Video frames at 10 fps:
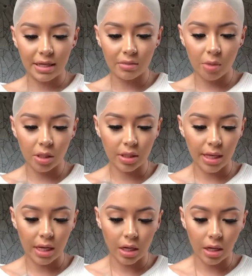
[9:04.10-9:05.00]
as much as
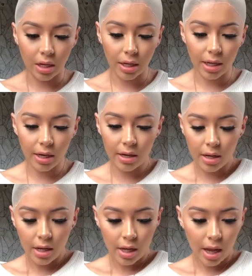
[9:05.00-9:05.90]
I could,
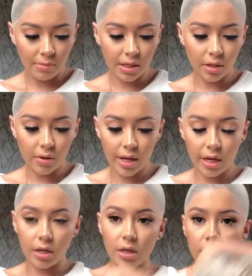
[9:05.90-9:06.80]
I'm gonna go ahead
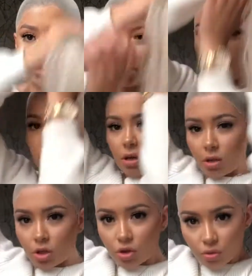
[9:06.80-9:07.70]
and just
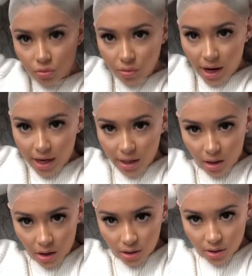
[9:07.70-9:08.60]
try it
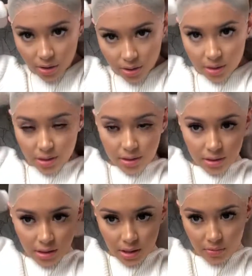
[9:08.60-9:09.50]
on just to
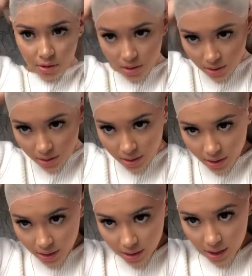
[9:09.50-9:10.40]
see what she's
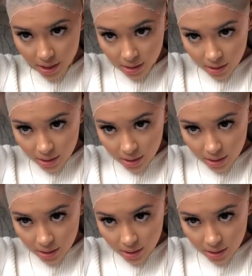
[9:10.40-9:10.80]
looking like.